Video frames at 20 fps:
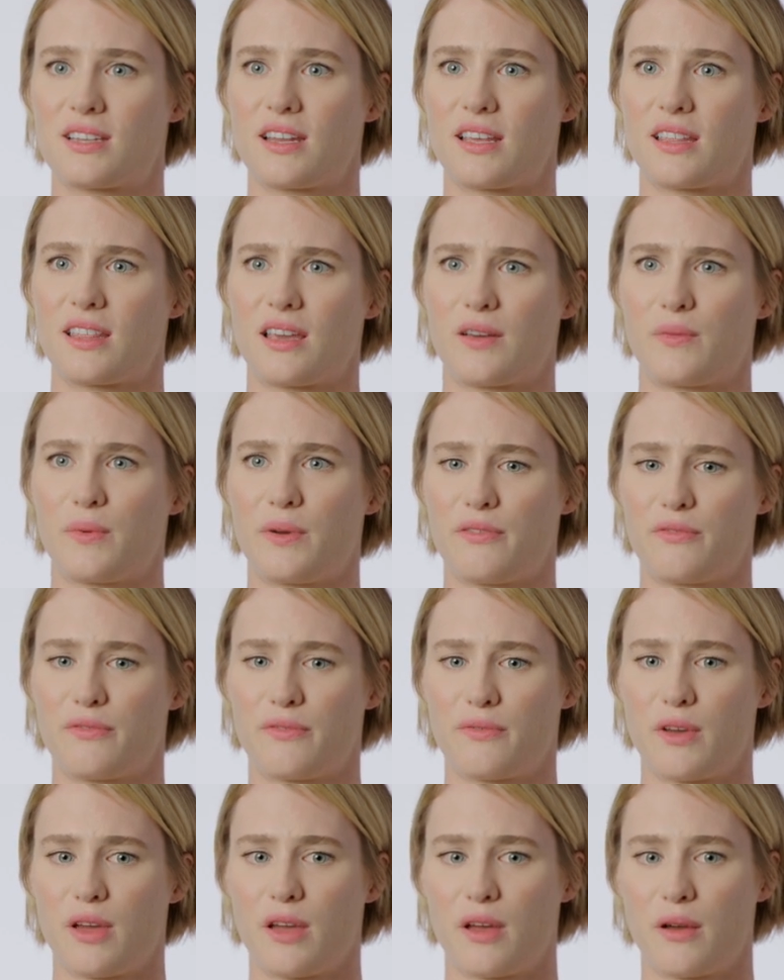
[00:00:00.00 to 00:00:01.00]
And I think
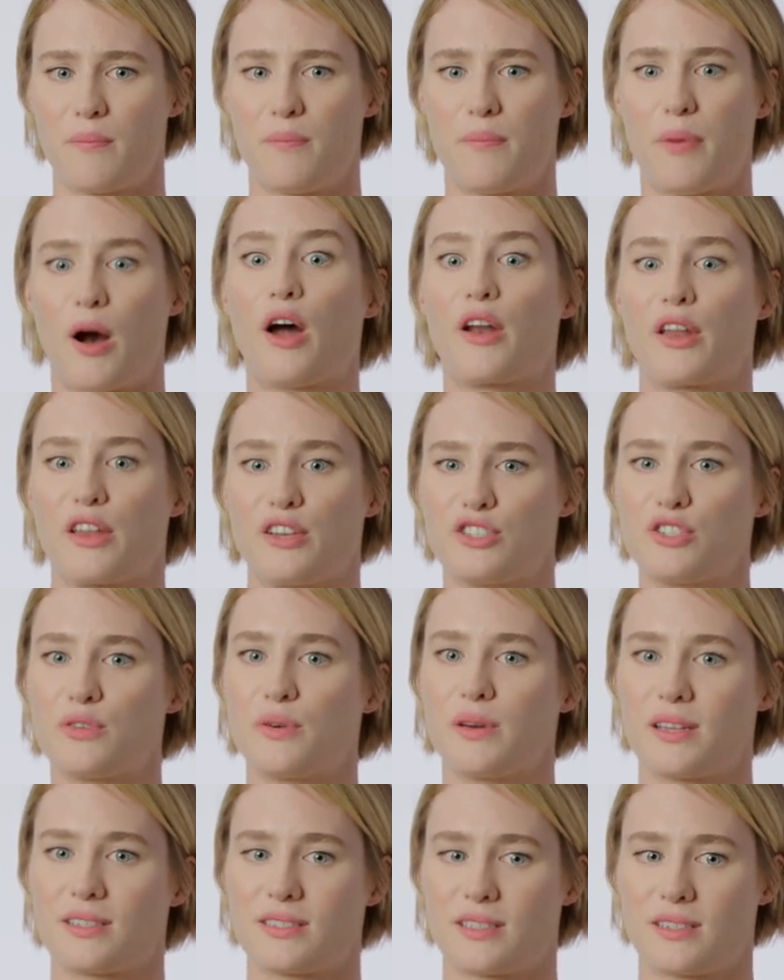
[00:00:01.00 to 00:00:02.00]
we've bought
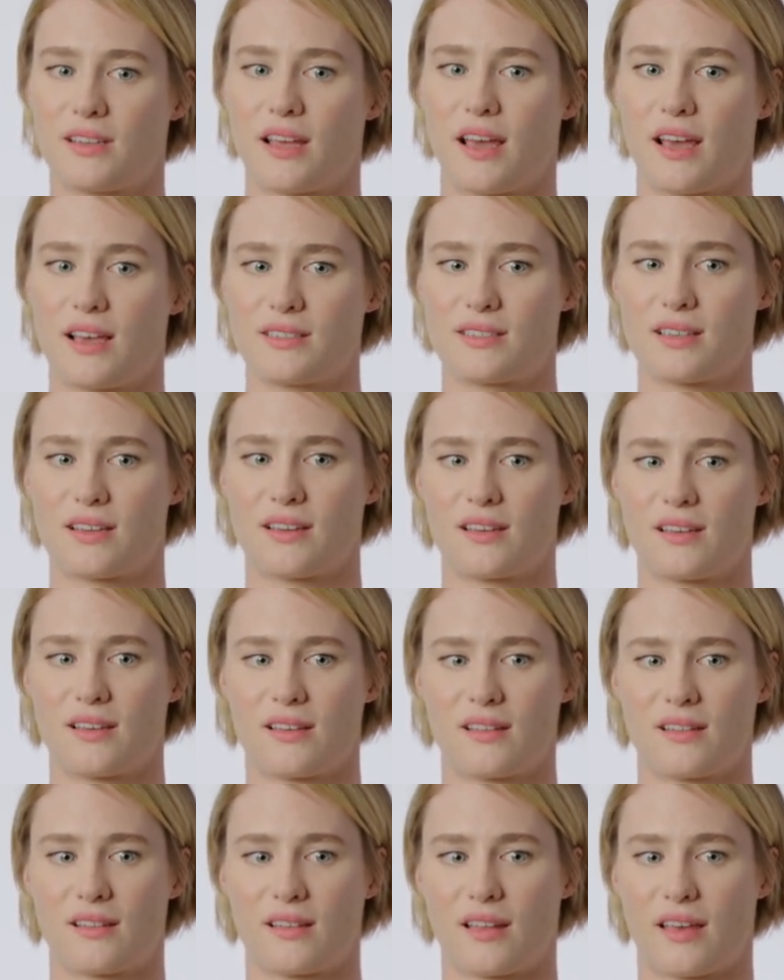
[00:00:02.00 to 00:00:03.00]
into it as a, as
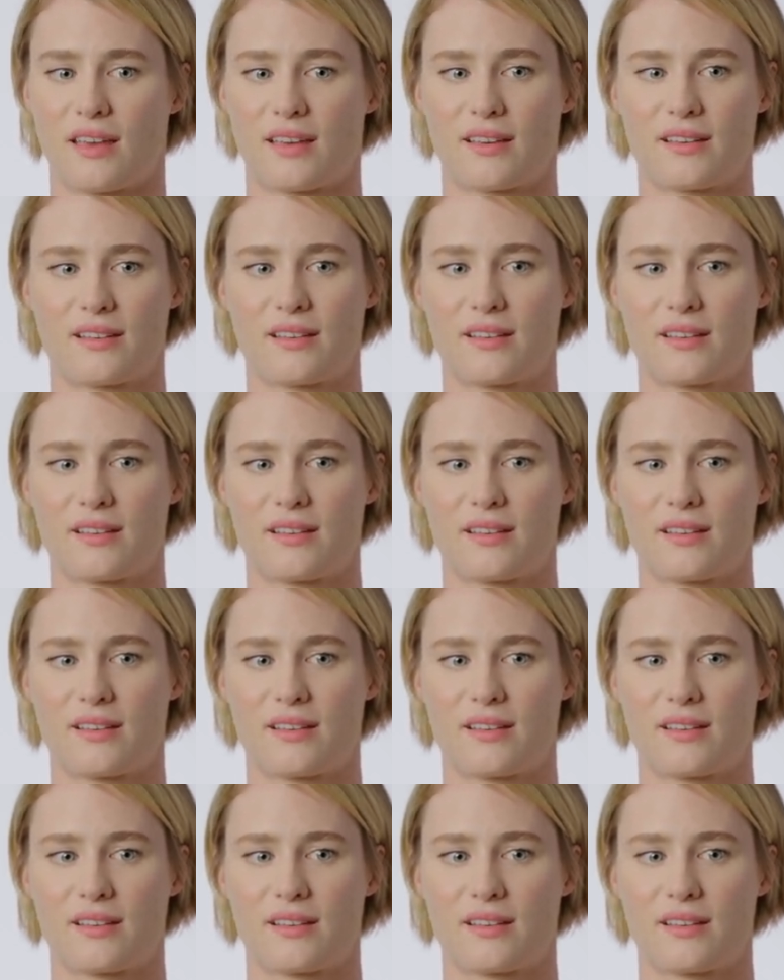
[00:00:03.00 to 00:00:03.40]
a like,